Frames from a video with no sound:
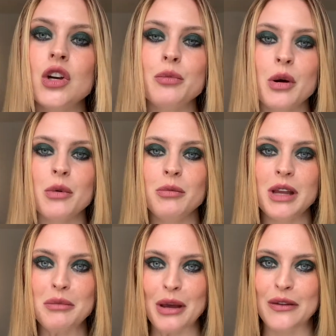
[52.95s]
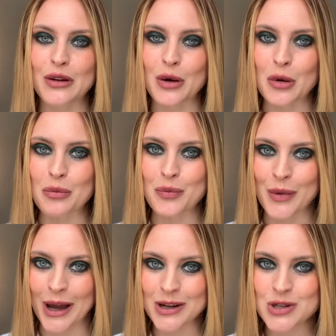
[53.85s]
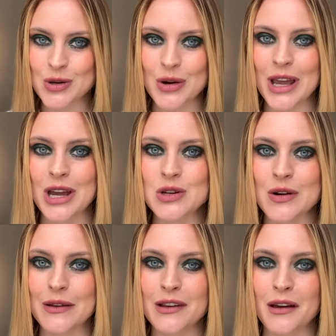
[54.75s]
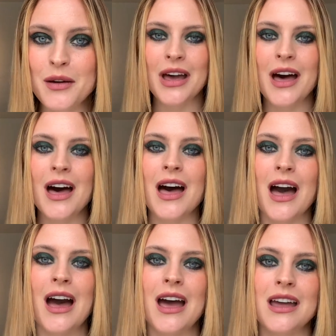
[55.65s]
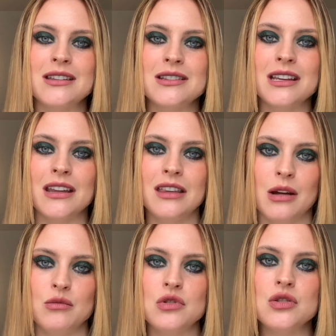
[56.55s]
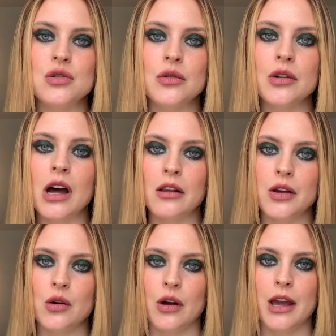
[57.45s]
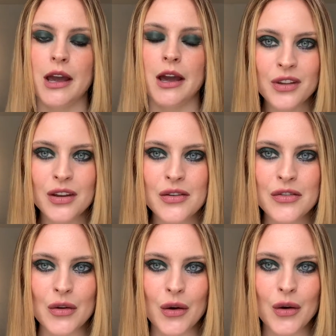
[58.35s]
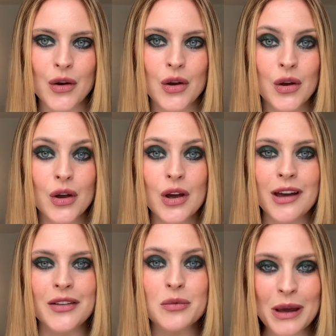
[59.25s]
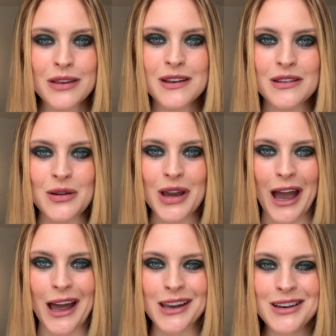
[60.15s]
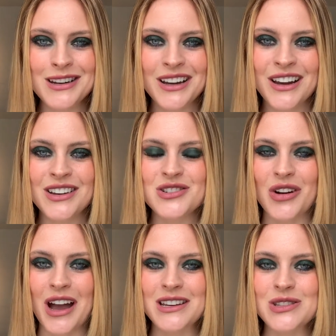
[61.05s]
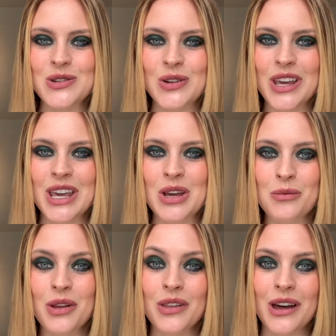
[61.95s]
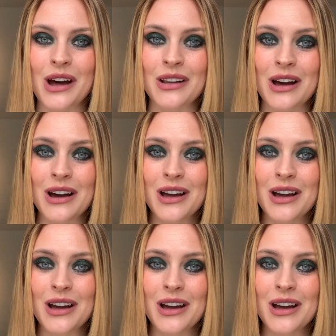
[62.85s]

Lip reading: probably best to go back to your hairdresser and get them to color your hair. So as best as you can, try to keep the color